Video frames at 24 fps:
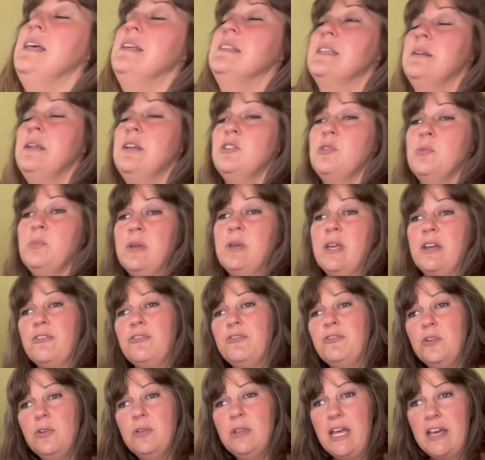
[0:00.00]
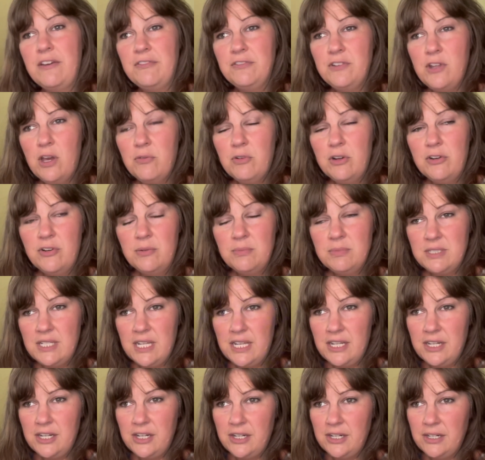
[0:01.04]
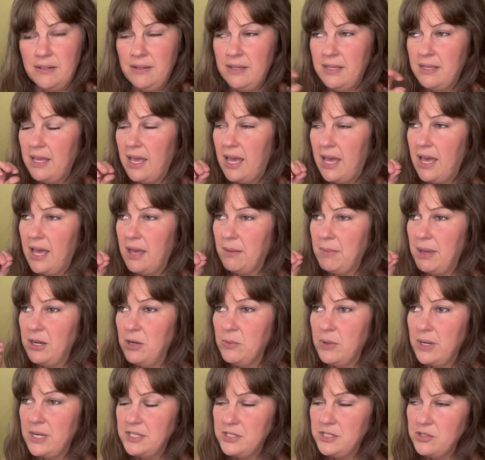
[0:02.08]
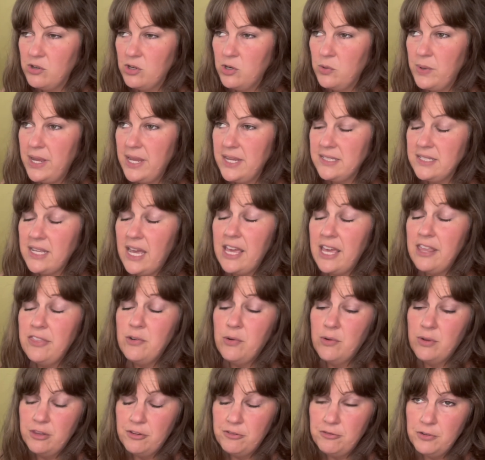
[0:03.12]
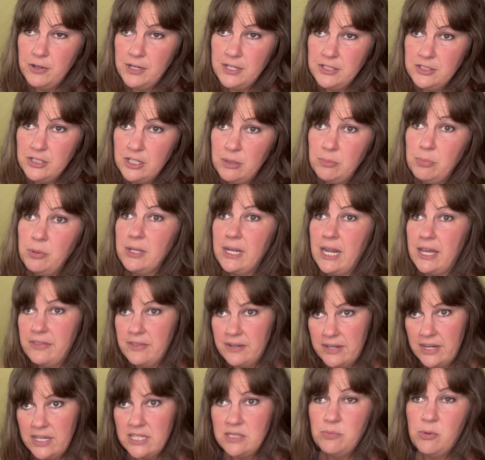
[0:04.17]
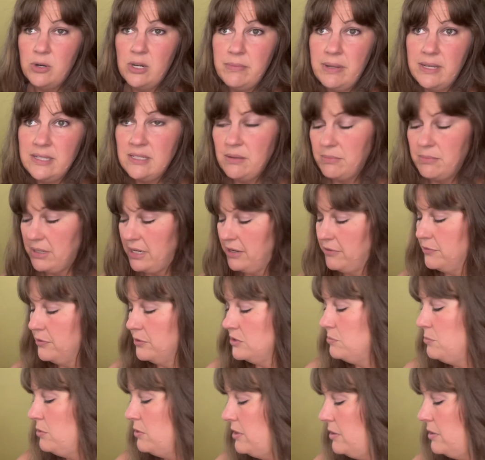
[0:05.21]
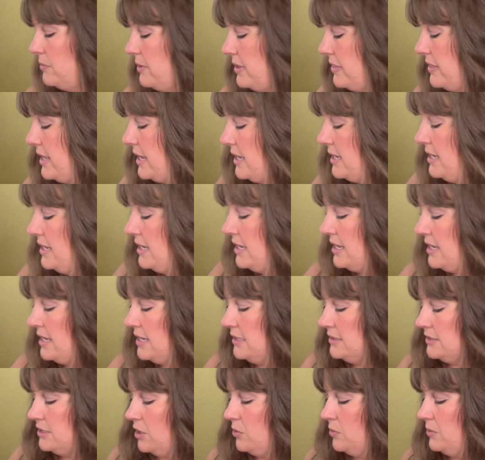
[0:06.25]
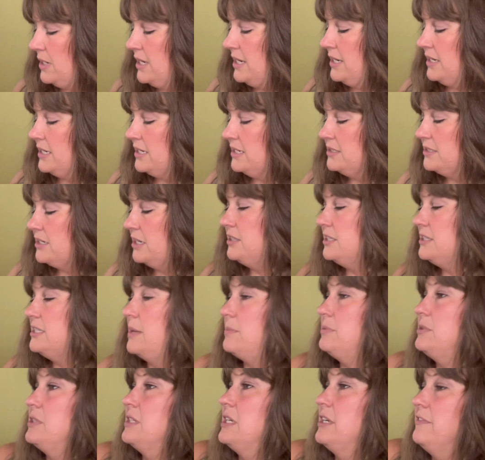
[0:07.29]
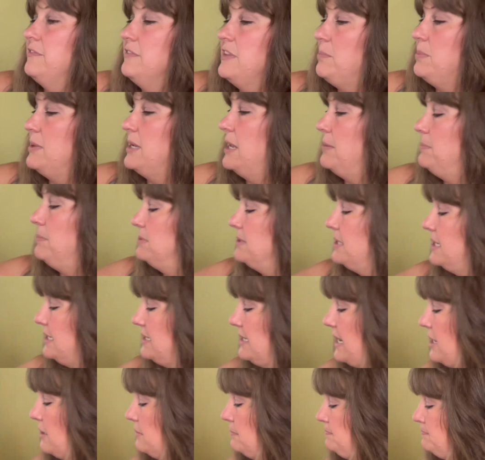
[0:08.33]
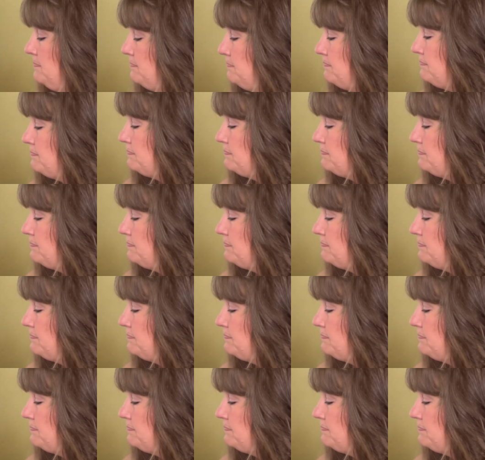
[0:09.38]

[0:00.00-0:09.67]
Sometimes when we have fruit left over from dinner, I don't want it to go to waste. I throw it in the freezer, pull it out the next morning, make somebody a fruit smoothie with it. So I'm going to start this up. So you're going to flip it upside down.